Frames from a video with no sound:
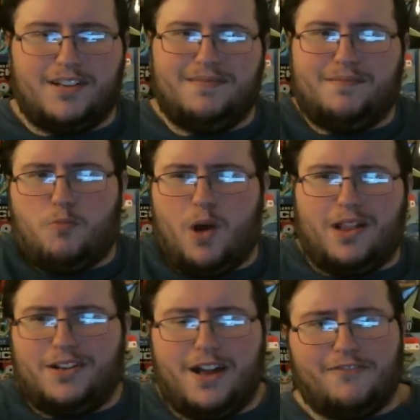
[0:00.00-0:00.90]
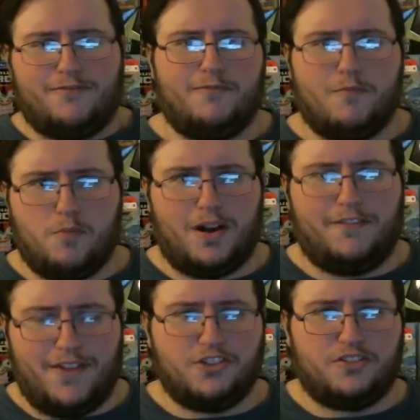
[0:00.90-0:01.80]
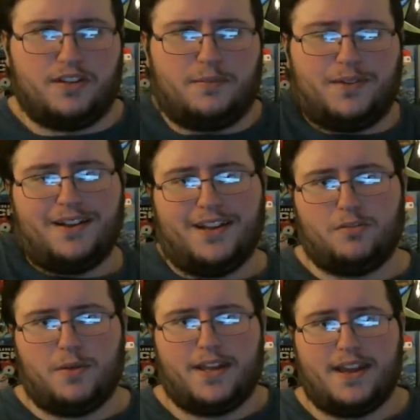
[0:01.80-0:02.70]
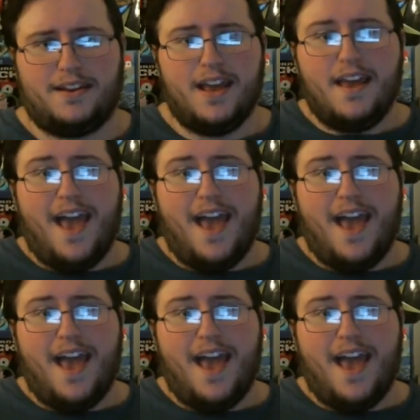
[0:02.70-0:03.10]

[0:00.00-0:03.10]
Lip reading: well enough when Avengers comes out next weekend,